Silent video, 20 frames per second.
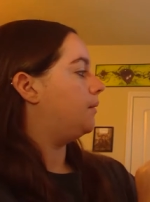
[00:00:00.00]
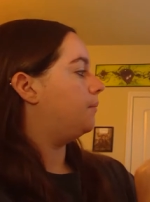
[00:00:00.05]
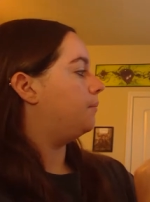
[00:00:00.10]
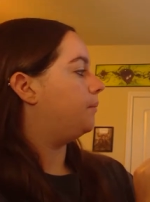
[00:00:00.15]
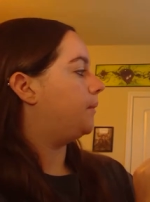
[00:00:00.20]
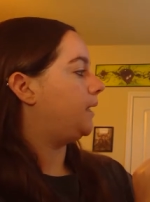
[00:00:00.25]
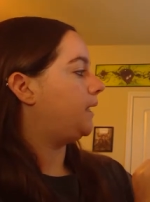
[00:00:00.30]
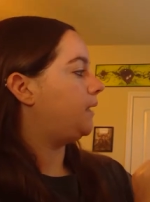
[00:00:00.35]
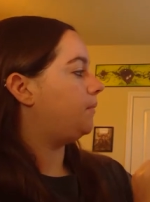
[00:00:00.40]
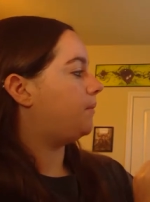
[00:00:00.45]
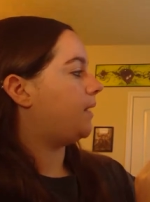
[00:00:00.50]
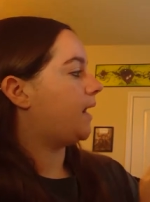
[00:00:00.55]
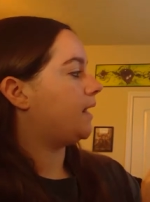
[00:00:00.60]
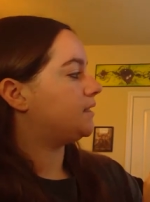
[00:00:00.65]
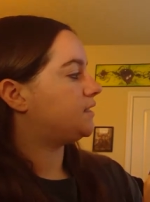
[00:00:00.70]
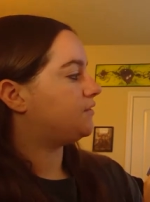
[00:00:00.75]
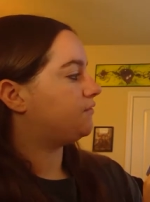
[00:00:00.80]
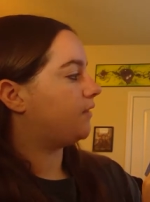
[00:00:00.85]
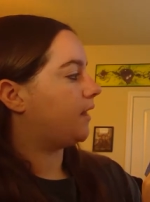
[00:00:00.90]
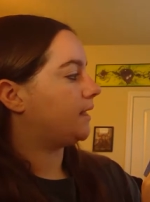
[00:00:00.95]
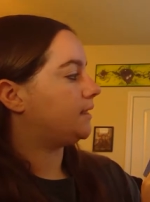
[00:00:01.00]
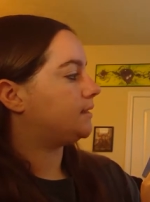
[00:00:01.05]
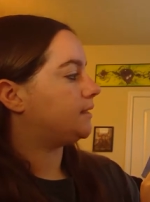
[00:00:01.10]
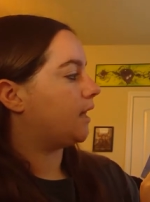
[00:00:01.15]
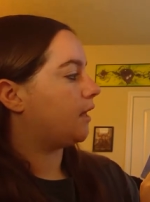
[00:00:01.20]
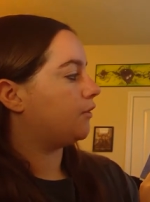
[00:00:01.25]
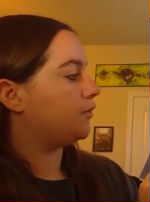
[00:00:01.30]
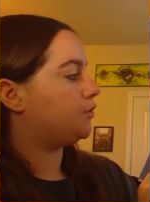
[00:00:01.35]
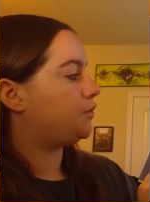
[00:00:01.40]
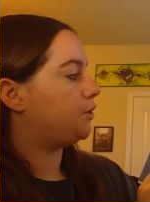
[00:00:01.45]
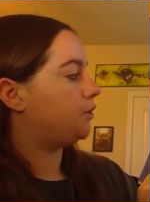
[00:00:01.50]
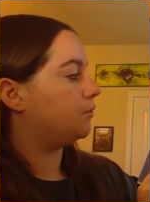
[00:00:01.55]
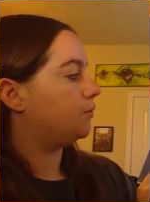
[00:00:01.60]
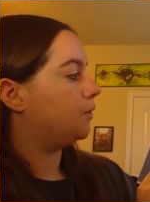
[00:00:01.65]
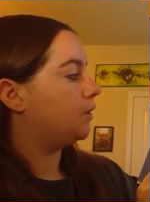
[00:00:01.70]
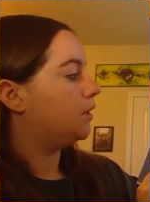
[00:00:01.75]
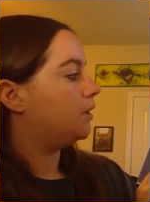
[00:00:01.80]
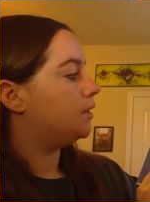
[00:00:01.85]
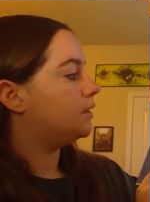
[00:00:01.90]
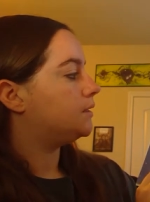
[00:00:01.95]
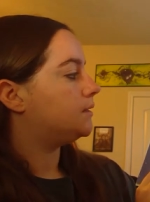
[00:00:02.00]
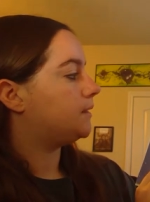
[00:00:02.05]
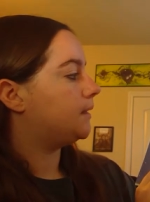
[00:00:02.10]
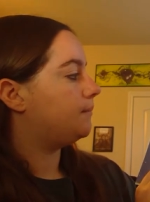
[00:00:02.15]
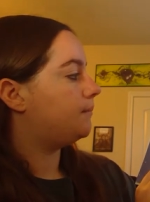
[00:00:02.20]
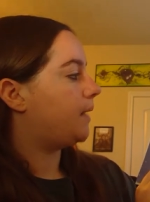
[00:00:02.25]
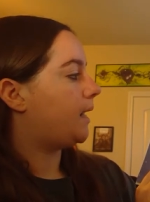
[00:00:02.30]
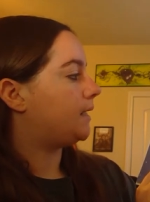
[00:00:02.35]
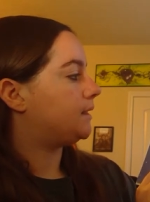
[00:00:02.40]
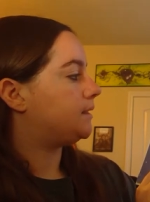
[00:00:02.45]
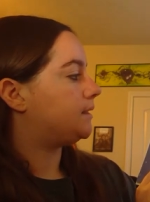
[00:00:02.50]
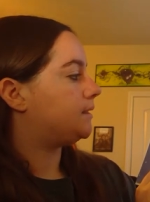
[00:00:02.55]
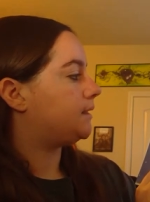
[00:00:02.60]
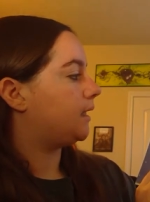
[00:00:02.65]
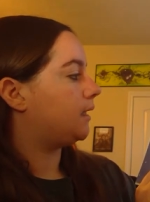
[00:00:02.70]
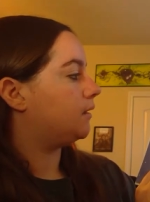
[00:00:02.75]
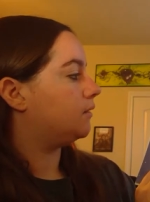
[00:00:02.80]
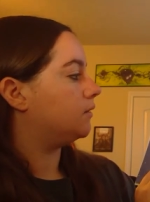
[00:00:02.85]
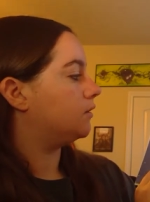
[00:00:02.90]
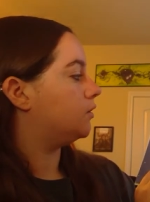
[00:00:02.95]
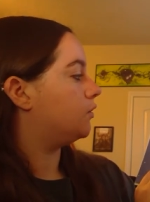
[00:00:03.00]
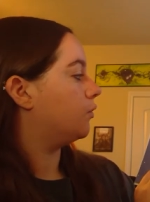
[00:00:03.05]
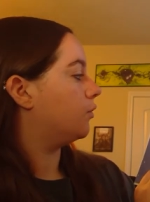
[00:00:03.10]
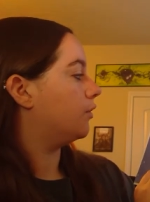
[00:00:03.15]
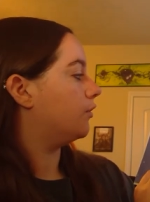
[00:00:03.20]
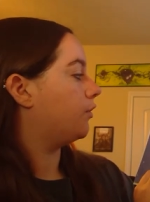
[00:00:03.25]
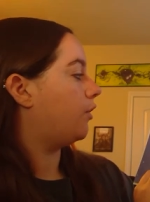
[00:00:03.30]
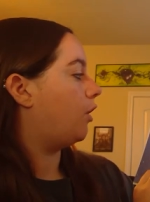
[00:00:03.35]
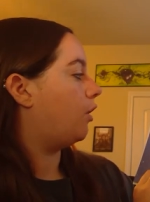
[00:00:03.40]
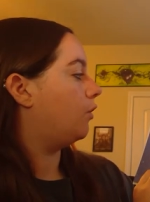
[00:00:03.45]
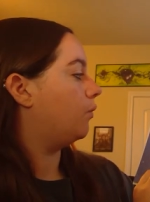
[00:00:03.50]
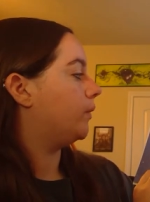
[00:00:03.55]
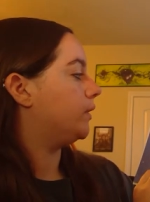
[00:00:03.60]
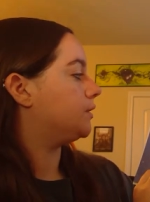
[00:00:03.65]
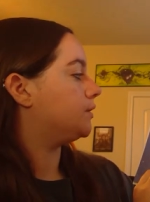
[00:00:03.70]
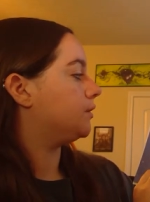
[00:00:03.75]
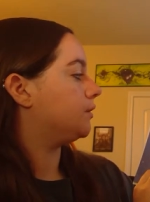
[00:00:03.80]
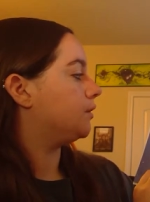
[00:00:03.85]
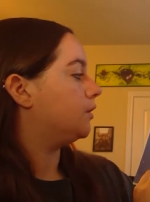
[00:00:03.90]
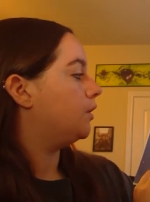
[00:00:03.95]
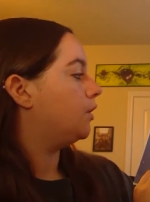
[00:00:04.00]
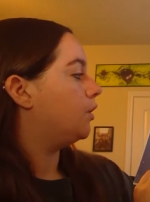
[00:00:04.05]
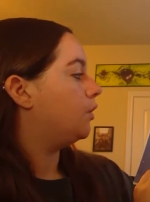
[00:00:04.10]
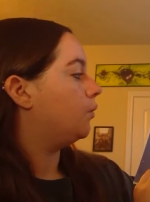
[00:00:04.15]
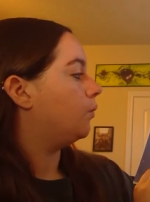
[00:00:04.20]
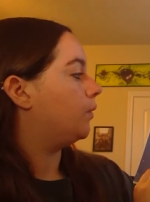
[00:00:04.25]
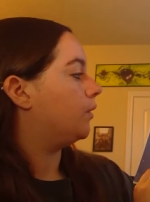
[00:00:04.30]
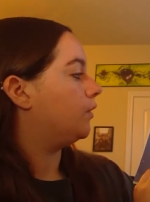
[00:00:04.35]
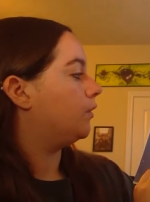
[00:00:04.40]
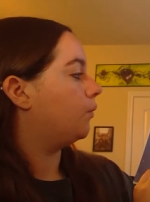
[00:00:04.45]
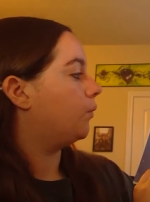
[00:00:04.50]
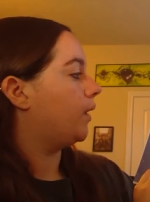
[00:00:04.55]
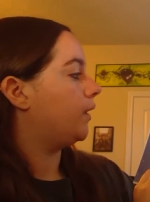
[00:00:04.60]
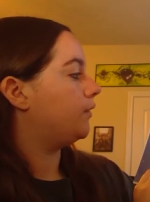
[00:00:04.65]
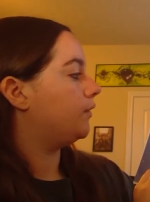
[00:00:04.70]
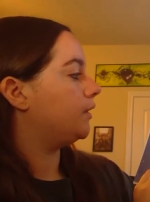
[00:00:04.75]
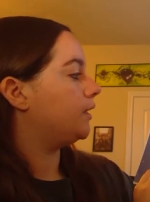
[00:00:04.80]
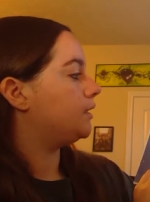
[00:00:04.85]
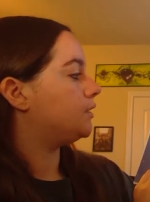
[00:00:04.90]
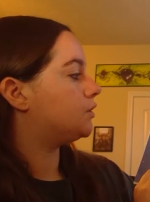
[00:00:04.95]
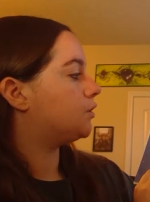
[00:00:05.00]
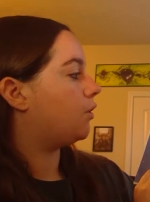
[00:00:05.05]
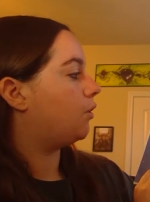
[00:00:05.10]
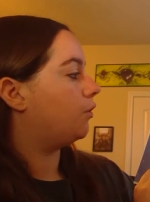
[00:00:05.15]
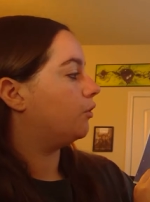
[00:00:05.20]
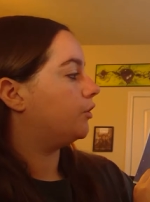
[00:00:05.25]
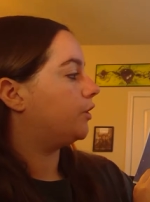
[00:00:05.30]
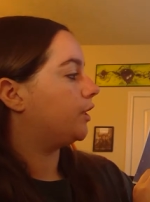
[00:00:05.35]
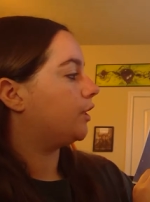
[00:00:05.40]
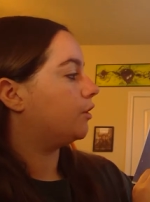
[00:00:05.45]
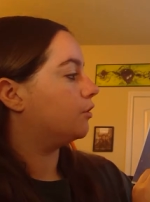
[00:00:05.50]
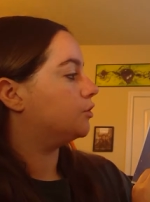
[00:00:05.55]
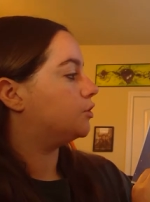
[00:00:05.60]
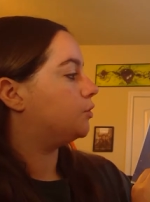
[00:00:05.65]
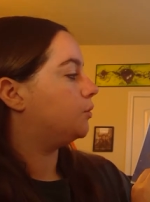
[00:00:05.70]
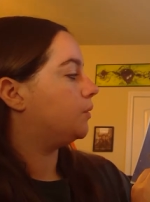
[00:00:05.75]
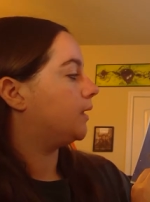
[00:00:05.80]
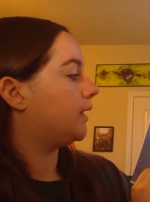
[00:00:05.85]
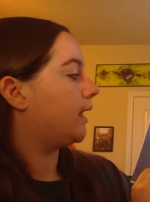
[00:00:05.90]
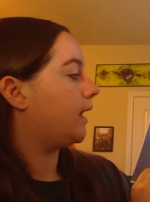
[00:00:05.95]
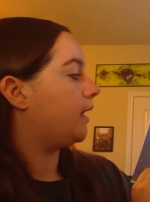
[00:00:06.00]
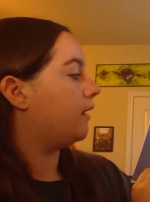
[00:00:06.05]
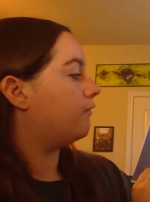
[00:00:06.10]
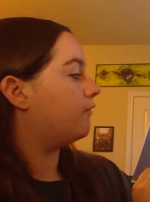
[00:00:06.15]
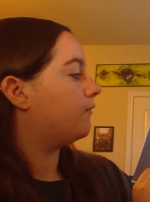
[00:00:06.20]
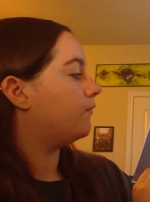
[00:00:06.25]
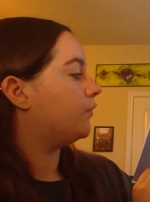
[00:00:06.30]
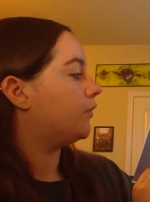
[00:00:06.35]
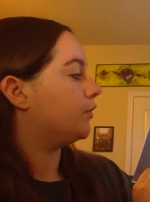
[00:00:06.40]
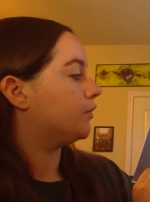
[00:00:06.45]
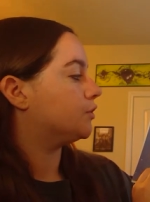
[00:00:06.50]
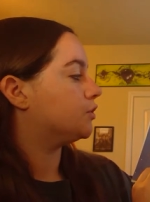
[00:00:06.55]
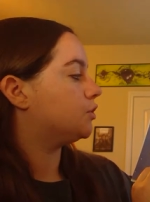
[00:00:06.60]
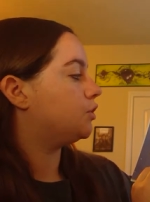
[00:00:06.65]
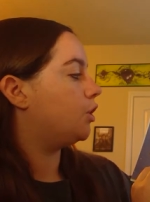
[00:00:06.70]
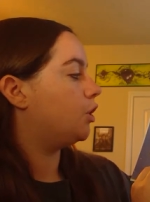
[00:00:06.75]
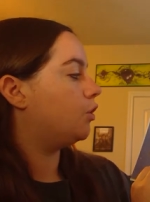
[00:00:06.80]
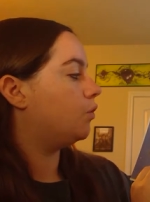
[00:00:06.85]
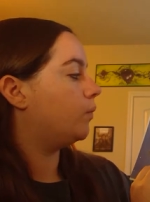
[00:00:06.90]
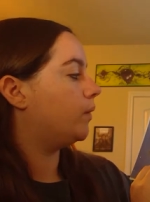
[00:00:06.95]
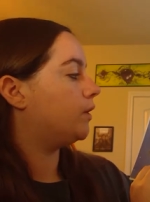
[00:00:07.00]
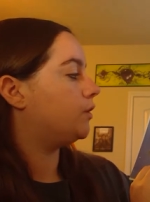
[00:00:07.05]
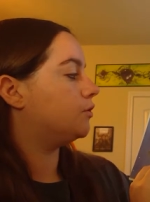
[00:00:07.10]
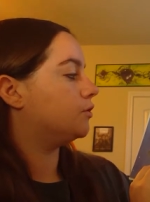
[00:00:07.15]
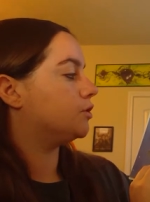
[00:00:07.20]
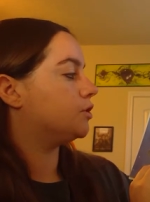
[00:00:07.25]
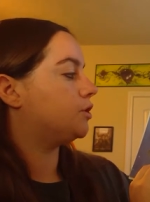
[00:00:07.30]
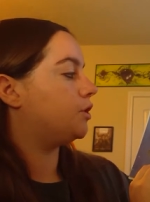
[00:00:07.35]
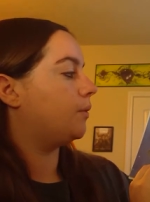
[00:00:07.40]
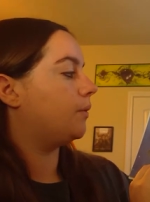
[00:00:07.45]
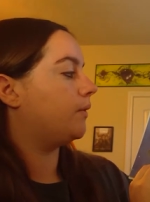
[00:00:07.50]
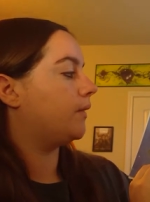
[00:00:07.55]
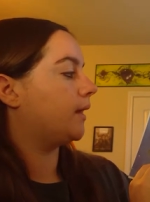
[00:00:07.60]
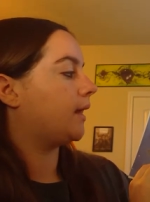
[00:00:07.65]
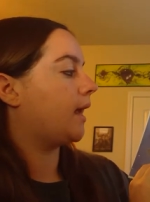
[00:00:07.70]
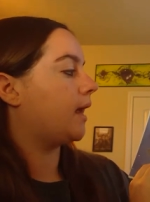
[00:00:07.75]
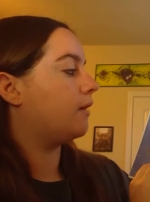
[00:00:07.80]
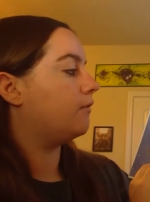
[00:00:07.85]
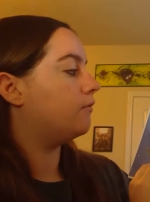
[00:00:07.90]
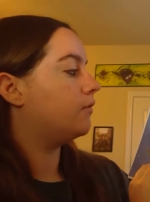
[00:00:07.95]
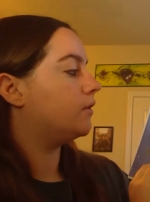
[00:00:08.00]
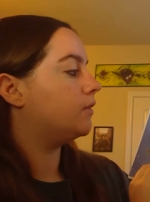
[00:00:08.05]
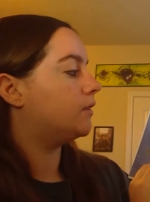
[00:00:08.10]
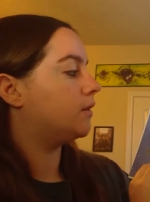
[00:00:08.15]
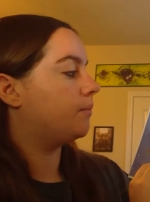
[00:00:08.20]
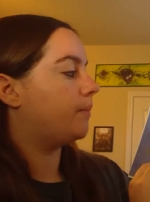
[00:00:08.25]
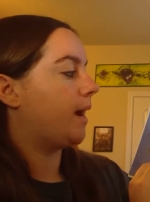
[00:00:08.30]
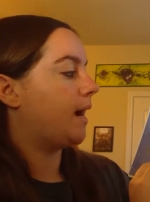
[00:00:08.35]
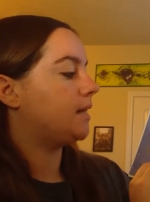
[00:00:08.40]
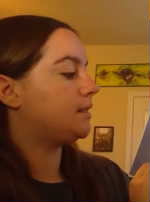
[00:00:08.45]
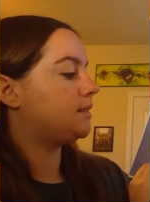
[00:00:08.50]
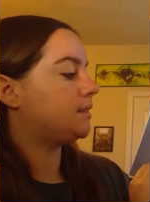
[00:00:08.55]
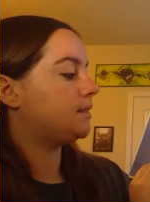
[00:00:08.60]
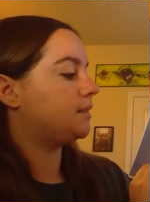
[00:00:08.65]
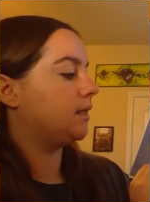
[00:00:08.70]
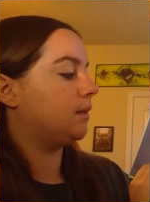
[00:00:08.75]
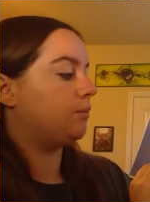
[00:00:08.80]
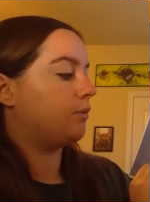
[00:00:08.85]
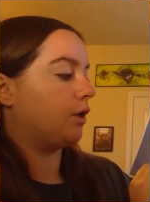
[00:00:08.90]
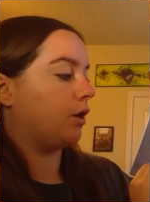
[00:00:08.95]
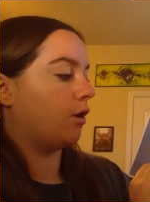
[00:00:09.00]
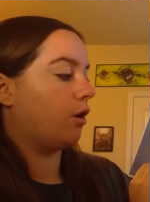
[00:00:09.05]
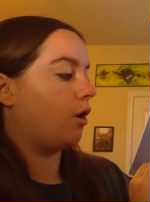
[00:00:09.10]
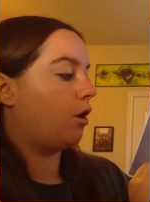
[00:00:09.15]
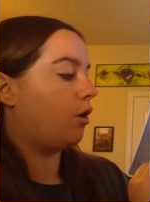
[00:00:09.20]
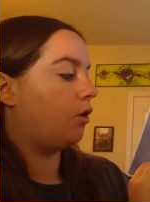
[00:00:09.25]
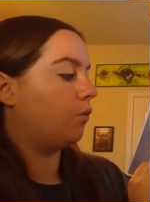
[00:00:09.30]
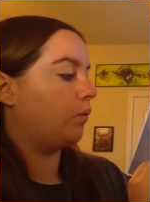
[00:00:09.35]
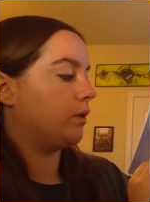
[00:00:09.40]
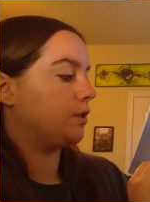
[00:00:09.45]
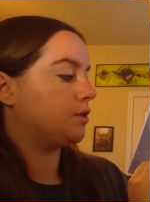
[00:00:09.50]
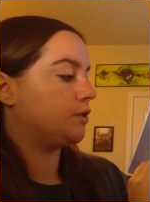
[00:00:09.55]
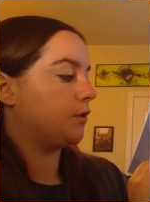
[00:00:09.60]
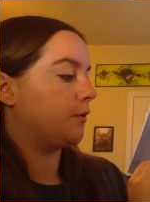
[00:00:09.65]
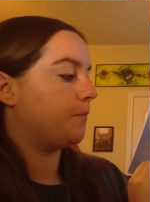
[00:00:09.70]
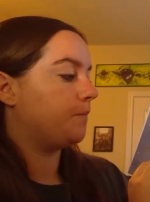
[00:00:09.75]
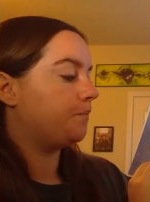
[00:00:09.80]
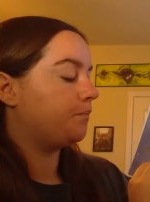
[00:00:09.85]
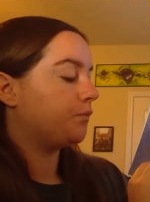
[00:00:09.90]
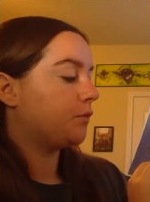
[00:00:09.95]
Many bats fly south too. Some bats stay in the north all winter. When the weather gets cold, they go to a cave. There is no wind or snow in the cave. The bats sleep there all winter.